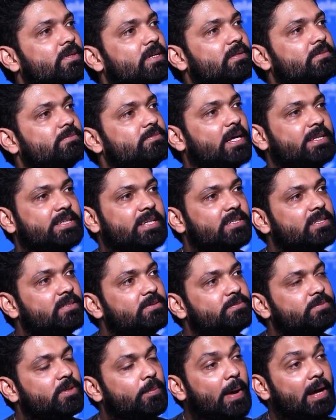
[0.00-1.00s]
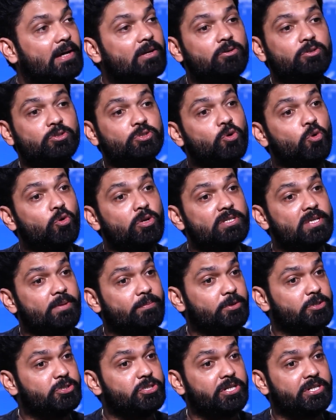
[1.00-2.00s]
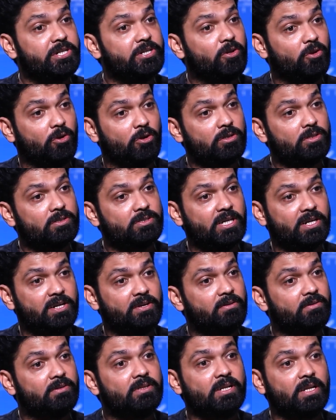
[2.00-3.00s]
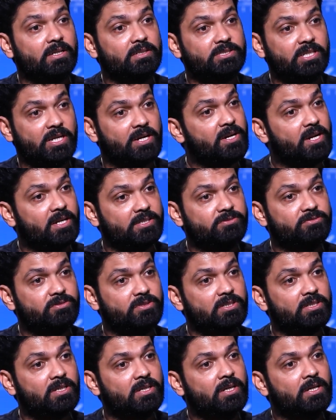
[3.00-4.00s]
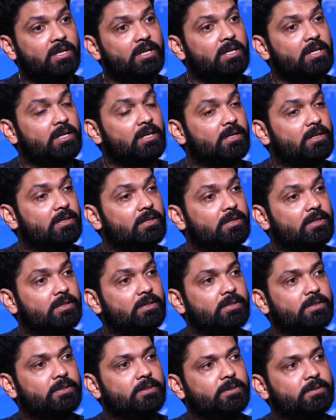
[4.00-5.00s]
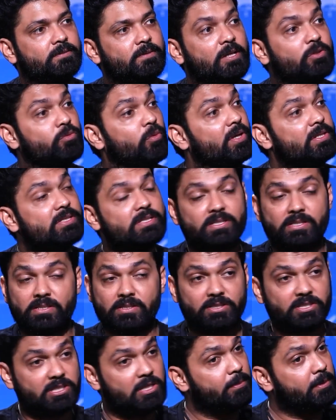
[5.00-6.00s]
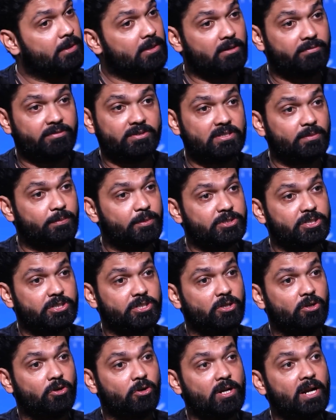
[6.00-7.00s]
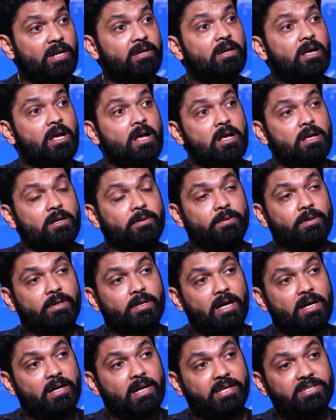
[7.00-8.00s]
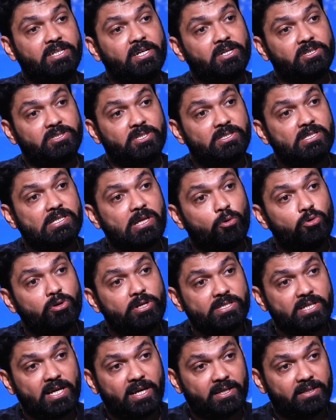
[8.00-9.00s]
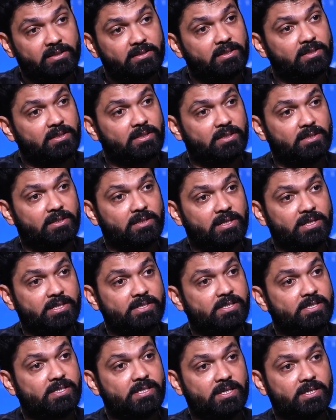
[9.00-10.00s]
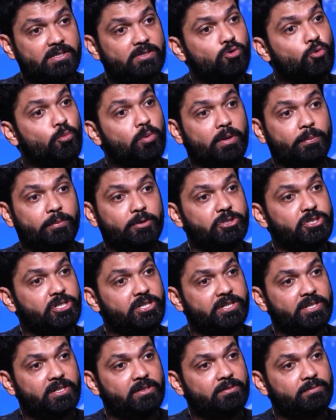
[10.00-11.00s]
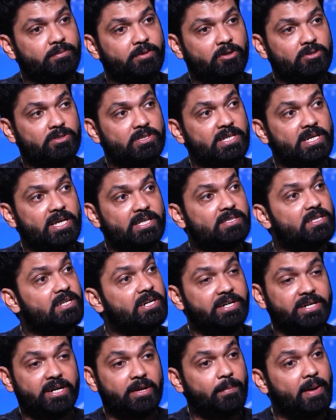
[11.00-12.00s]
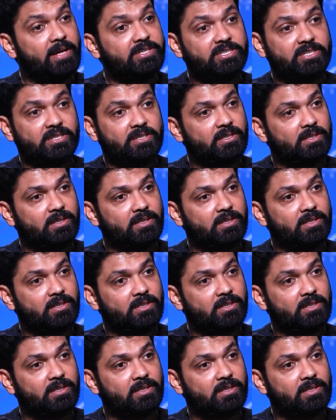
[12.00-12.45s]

I think the background score is appreciated a lot. Charan Raj's work, Advait's cinematography is appreciated a lot, and Raja Krishnan's sound design is super appreciated because he has created a magic.